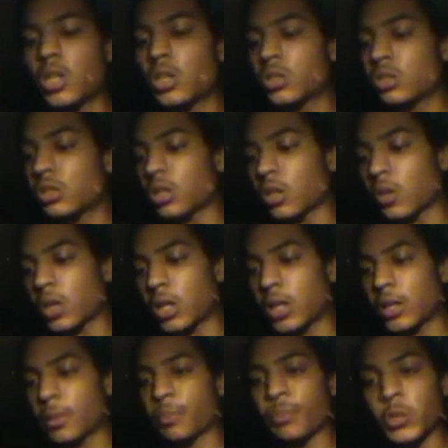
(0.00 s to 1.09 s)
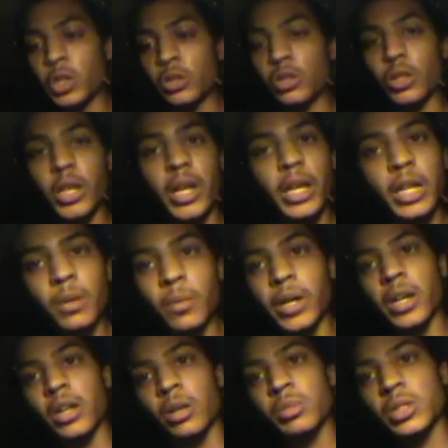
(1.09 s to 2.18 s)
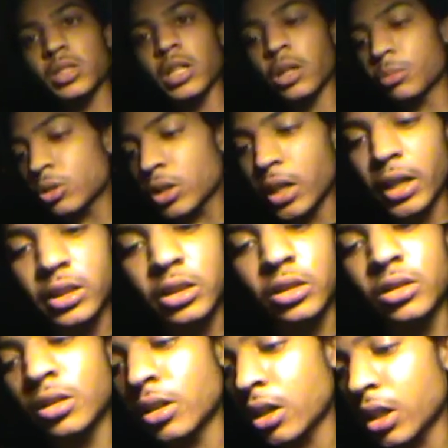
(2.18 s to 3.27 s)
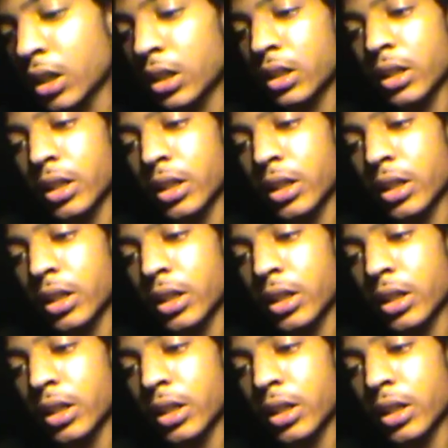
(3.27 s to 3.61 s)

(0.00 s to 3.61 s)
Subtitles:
So so yeah, anyway, I hope this helped you guys, and